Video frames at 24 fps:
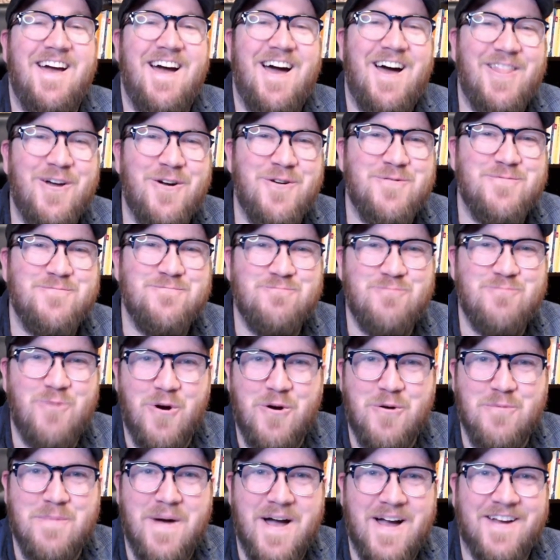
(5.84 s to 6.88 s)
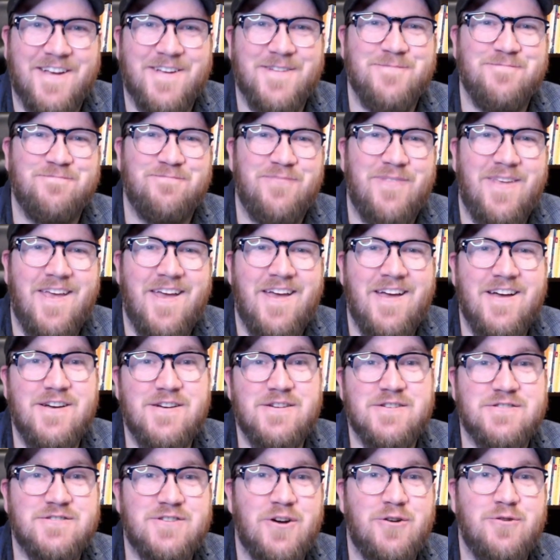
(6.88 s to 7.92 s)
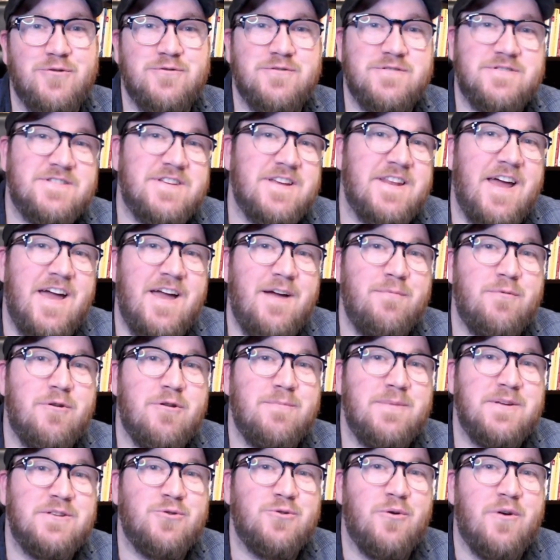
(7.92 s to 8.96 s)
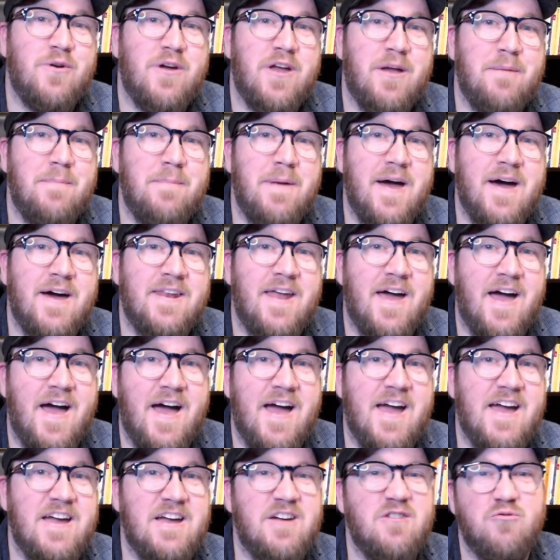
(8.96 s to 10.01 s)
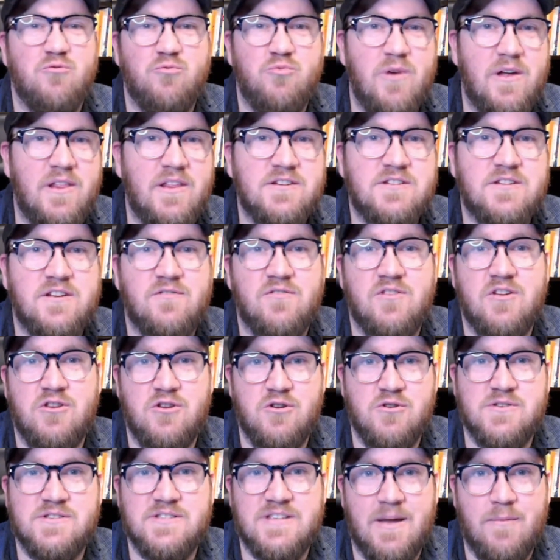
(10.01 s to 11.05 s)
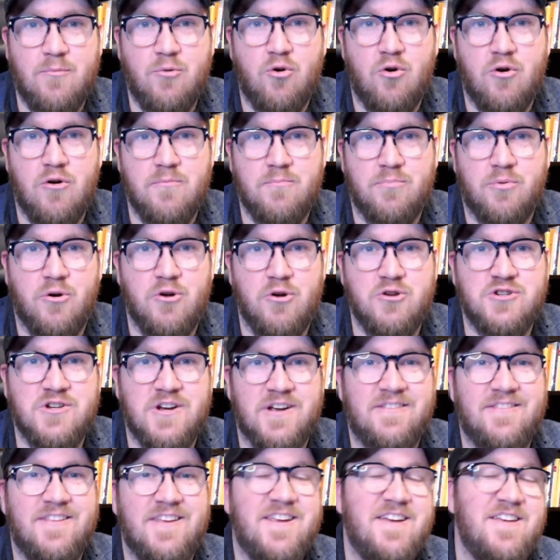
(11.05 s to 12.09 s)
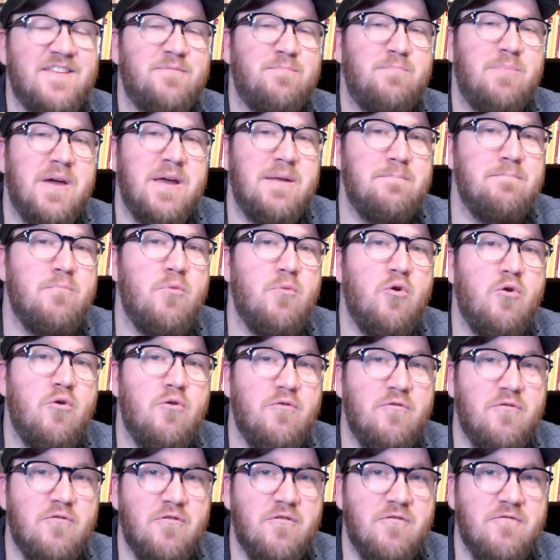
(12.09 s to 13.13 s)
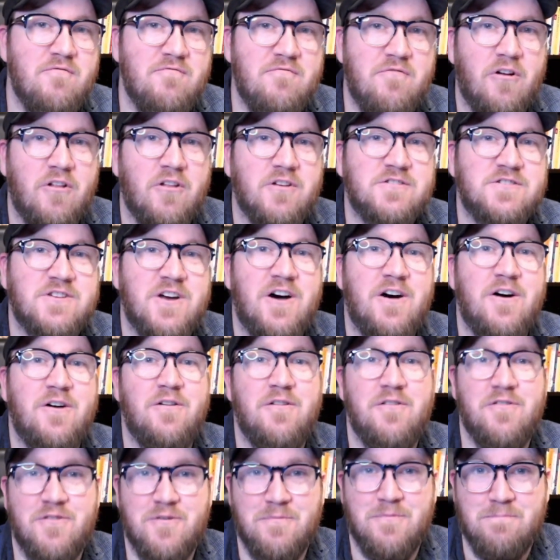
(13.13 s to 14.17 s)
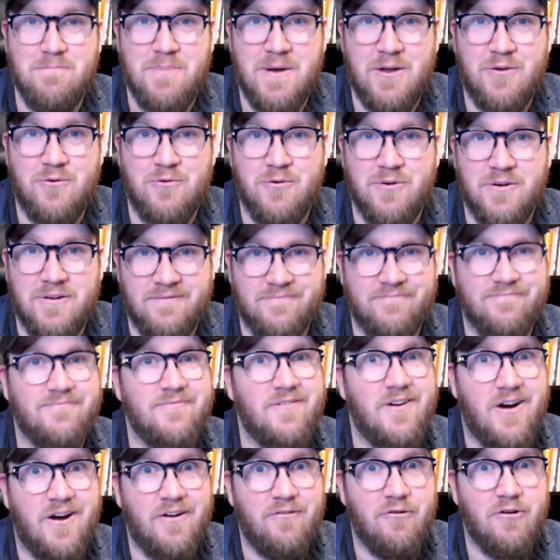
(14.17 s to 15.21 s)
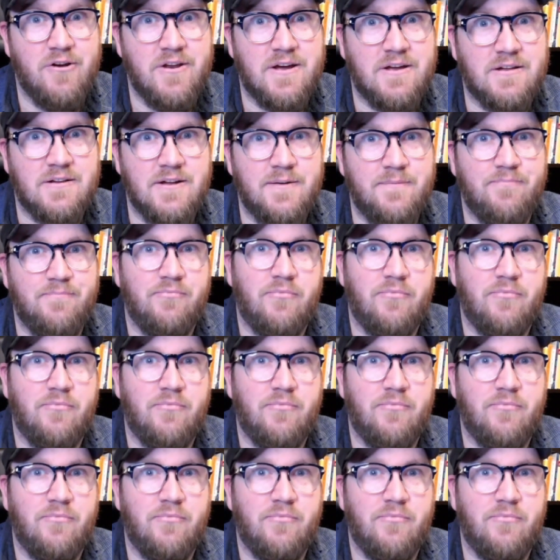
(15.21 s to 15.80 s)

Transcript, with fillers: Hello, welcome back. So today I'm going to be talking about a relatively new stablecoin project that has been more volatile than Bitcoin, ironically.